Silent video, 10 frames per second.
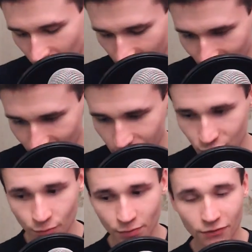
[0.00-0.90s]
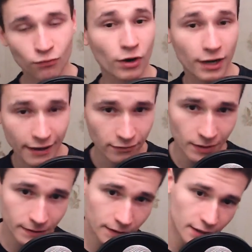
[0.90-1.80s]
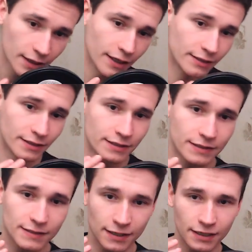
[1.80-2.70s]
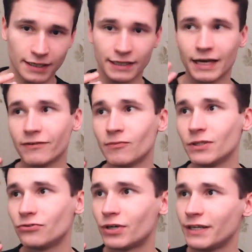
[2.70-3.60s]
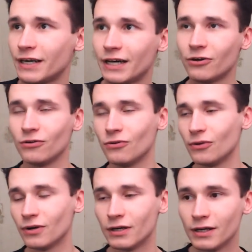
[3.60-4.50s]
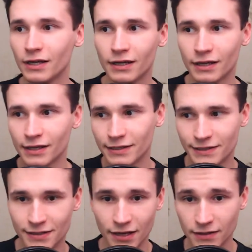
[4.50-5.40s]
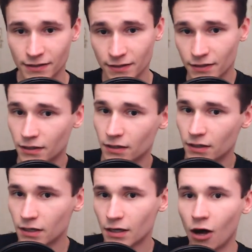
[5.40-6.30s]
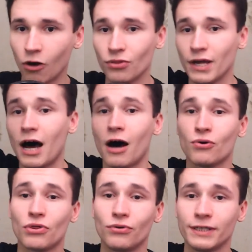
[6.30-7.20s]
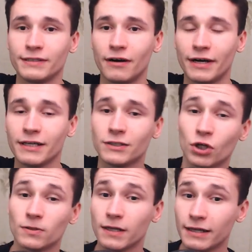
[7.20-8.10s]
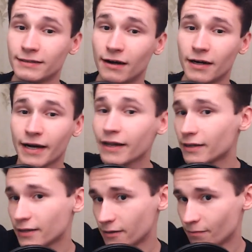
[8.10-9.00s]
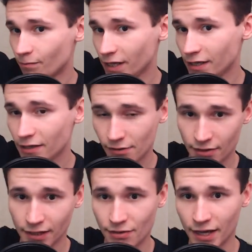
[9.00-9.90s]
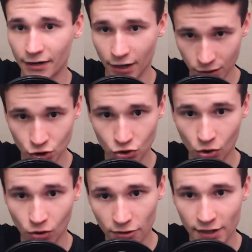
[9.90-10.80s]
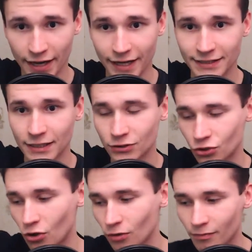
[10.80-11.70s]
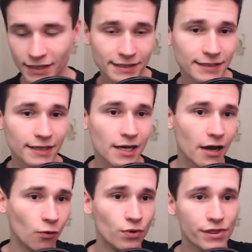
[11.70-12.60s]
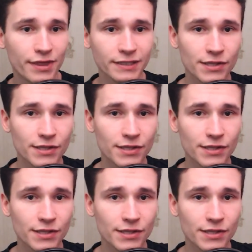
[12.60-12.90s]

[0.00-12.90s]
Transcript: not super for government it is uh, like government right now uh, stands on the authoritarian, totalitarian, meaning that they are control, they has control, but uh, with this